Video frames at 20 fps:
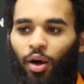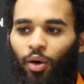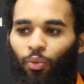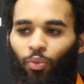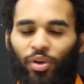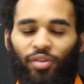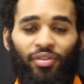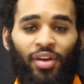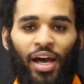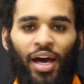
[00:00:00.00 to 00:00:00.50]

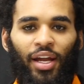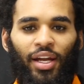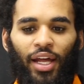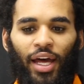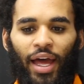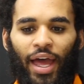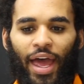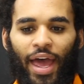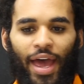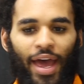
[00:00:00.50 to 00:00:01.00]
We've kind of
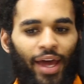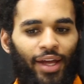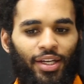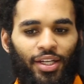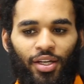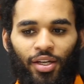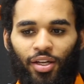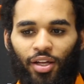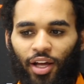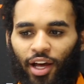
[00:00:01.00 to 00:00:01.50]
had
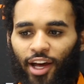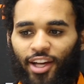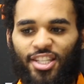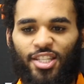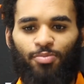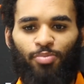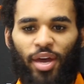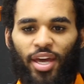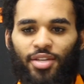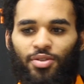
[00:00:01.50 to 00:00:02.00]
a
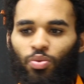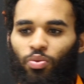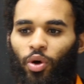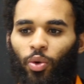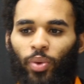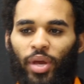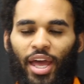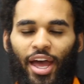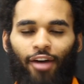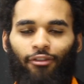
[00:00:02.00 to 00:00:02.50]
space where
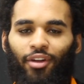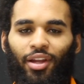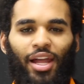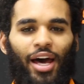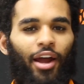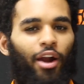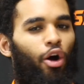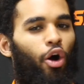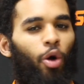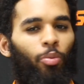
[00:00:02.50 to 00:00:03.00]
we have a
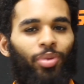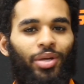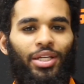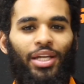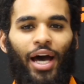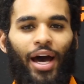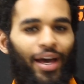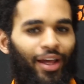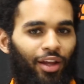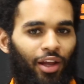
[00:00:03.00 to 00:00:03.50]
lot of open
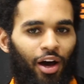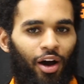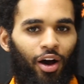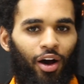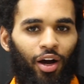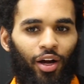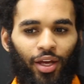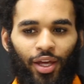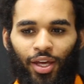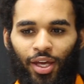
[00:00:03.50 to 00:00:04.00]

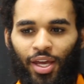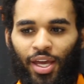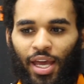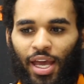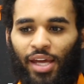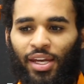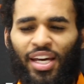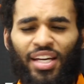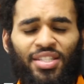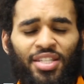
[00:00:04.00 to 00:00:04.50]
dialogue,
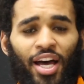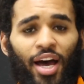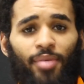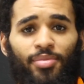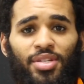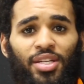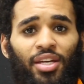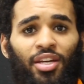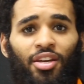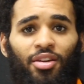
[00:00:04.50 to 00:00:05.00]
and at
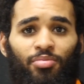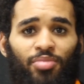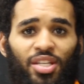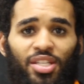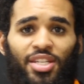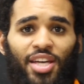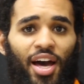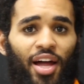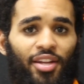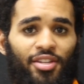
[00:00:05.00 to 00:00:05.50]
times it can be
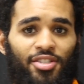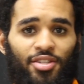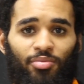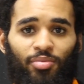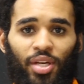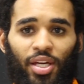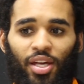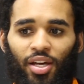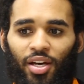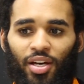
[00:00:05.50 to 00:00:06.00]

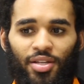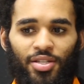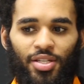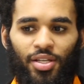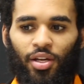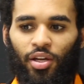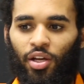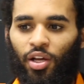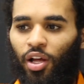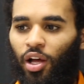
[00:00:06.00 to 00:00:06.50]
challenging because
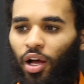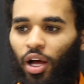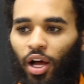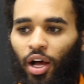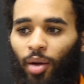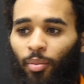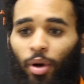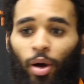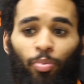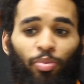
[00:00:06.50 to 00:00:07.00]

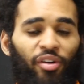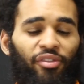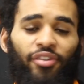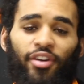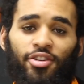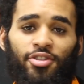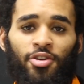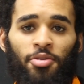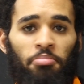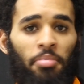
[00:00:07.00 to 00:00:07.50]
a
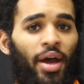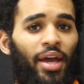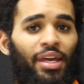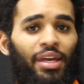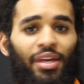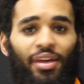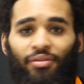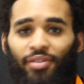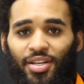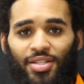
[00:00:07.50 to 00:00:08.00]
professor might
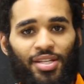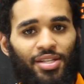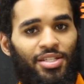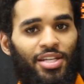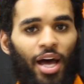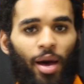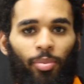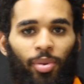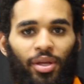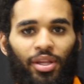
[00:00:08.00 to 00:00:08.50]
give us a
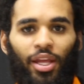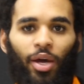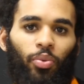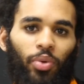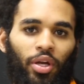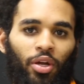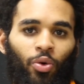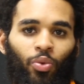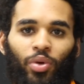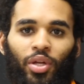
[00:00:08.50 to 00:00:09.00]
topic that we
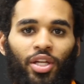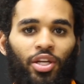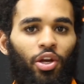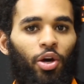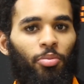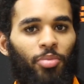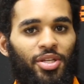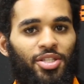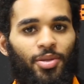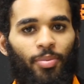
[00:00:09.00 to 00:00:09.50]
don't really know
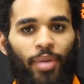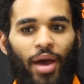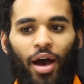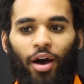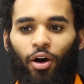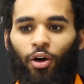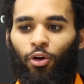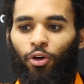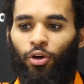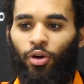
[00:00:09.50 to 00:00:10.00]
much
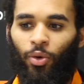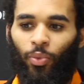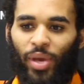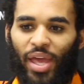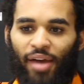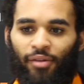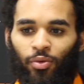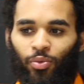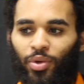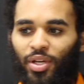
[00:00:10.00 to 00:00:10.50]
about, or we
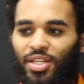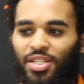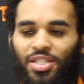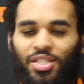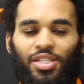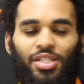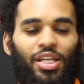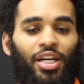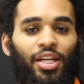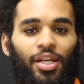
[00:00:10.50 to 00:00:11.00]
haven't really
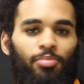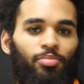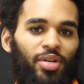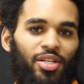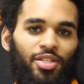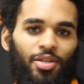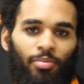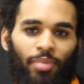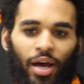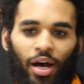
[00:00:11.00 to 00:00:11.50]
studied
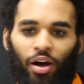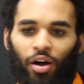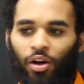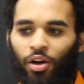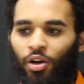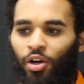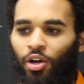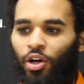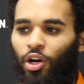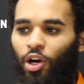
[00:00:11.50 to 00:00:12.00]
much about,
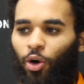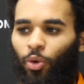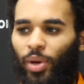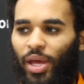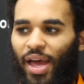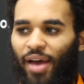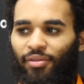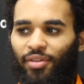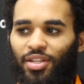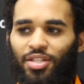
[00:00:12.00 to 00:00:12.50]
or we
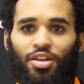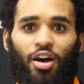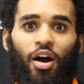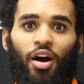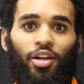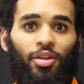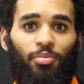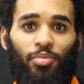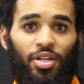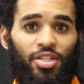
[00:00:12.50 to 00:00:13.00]
haven't
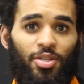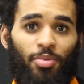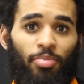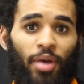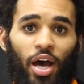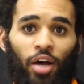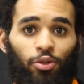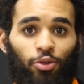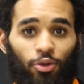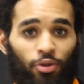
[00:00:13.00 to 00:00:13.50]
talked much
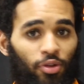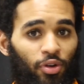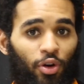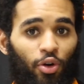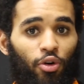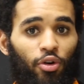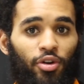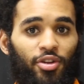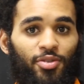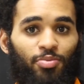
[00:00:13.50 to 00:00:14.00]
about through the
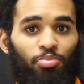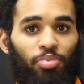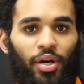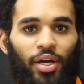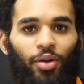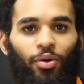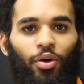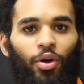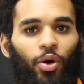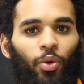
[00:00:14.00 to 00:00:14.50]
course,
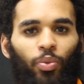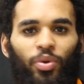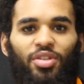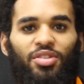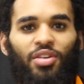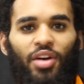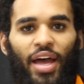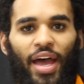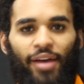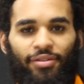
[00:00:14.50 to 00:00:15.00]
but we
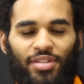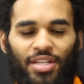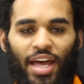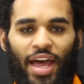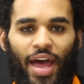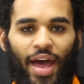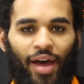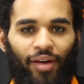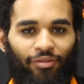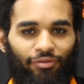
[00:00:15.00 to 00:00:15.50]
still have to
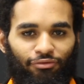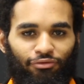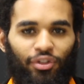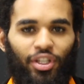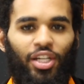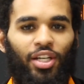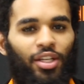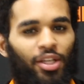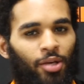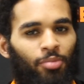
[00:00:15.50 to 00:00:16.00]
have
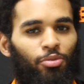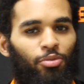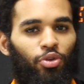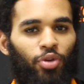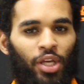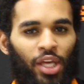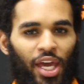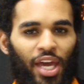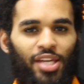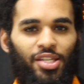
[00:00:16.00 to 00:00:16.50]
good
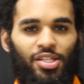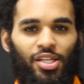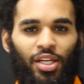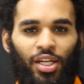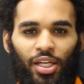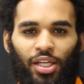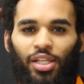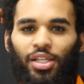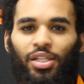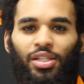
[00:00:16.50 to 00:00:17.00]
communication
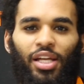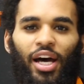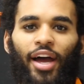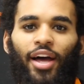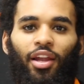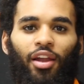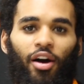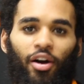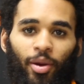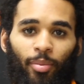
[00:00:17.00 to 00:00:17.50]
and good
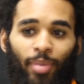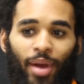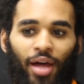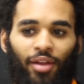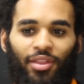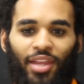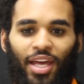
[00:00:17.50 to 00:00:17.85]
dialogue about